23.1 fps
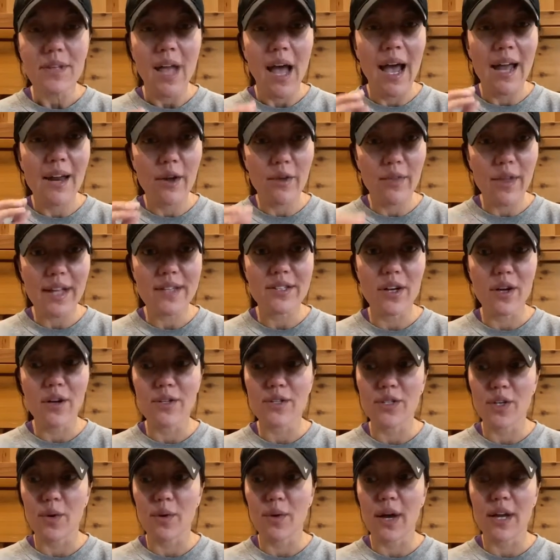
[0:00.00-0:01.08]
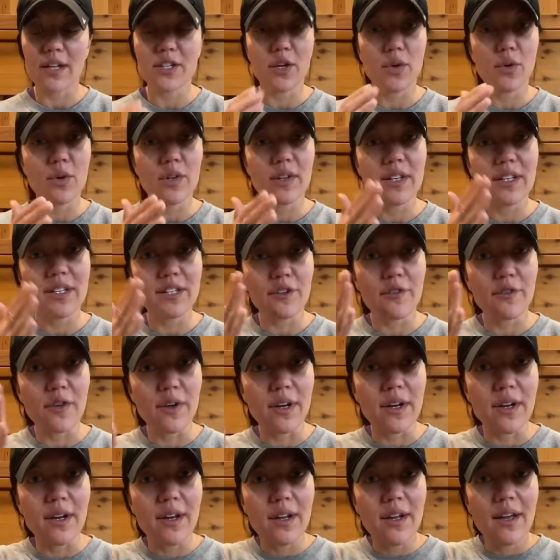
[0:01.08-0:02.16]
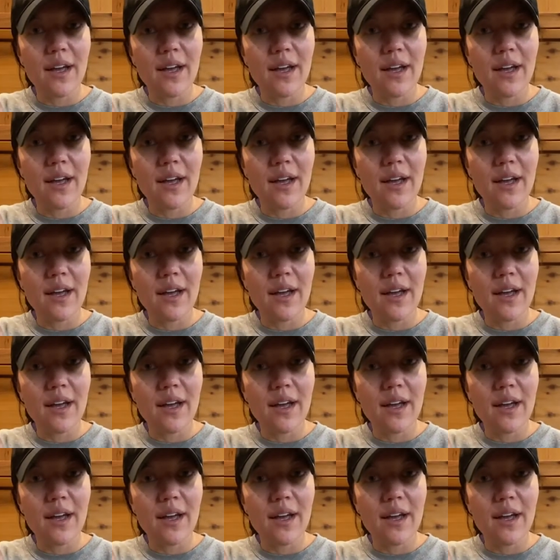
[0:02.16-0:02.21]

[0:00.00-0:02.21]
I know that's also a totally different